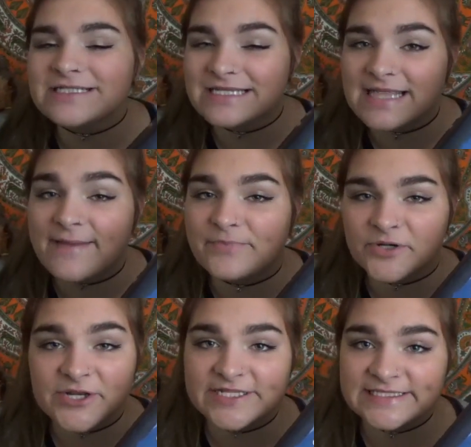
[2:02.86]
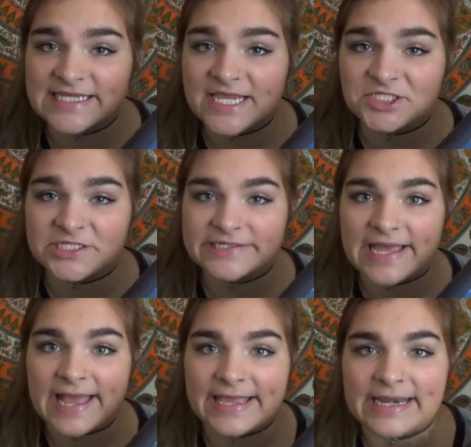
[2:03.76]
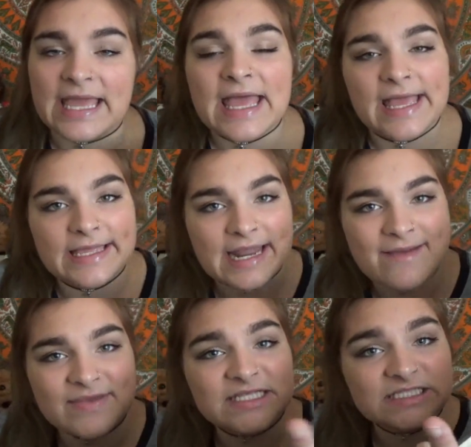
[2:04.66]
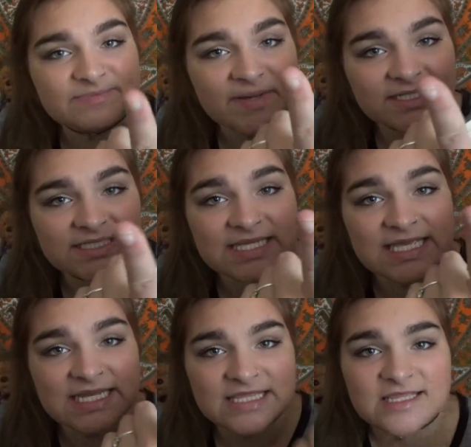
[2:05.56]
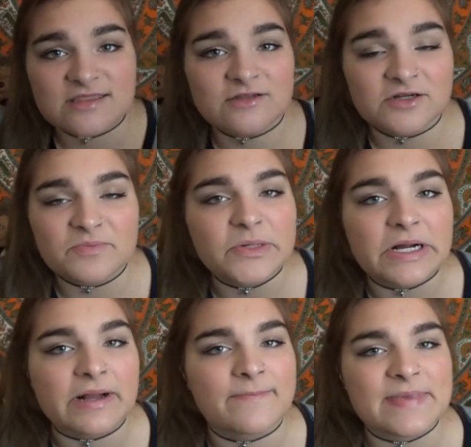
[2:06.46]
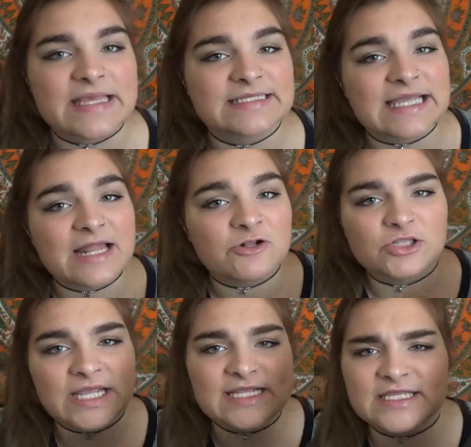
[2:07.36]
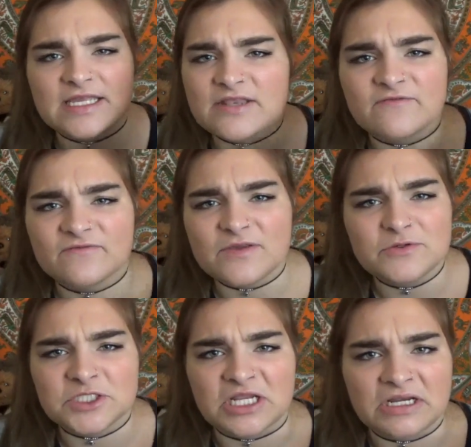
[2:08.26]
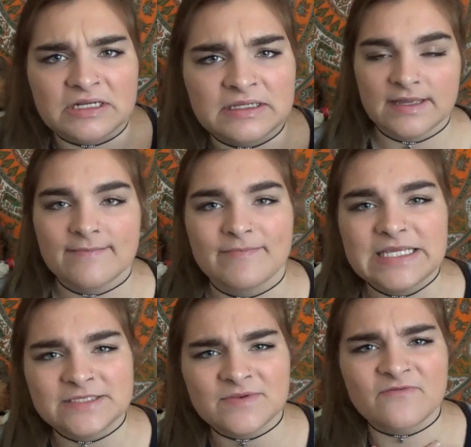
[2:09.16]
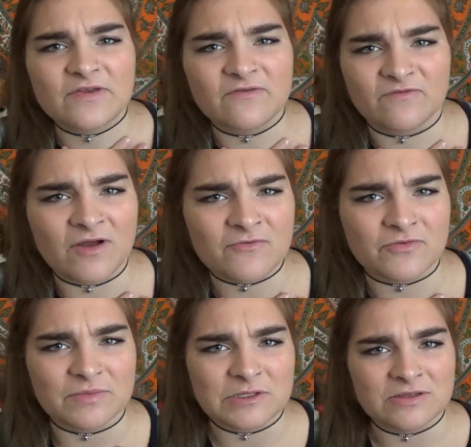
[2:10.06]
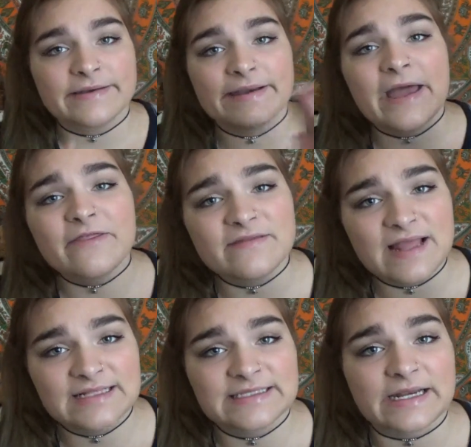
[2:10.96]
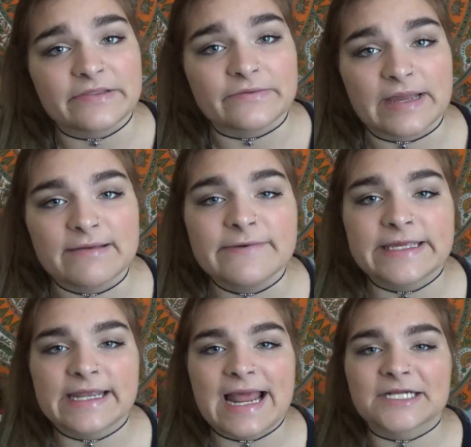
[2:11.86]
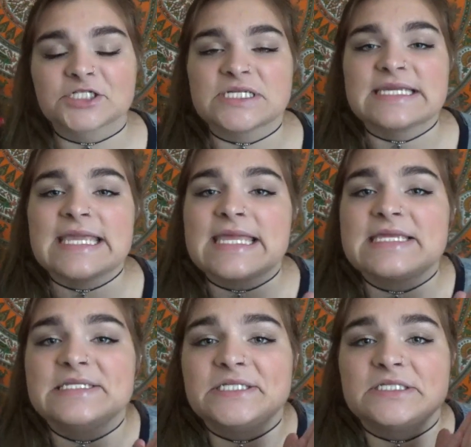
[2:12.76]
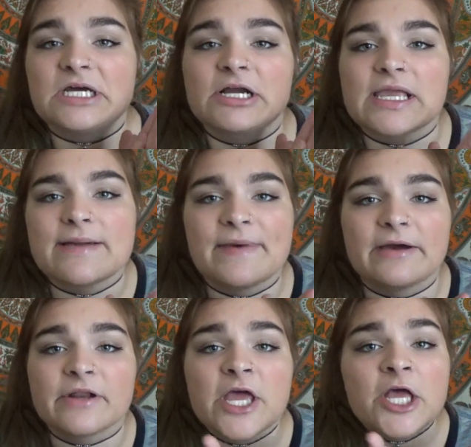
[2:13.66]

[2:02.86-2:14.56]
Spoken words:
need that pronunciation guide, and I'm expecting it in the third book because I don't like the confusion. Makes me feel vulnerable. Now that that's out of the way, we can actually get into talking about